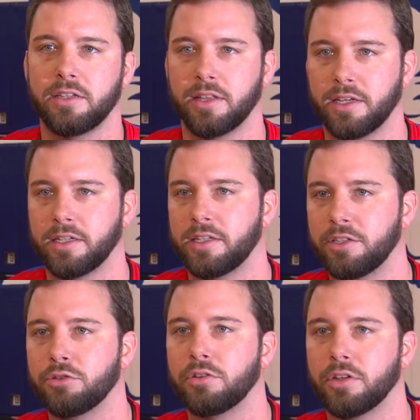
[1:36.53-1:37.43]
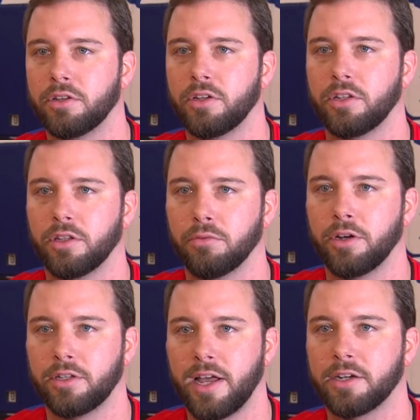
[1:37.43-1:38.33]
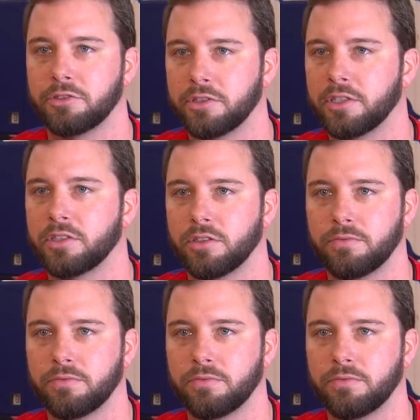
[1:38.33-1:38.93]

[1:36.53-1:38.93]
they continue the, the running Tiger tradition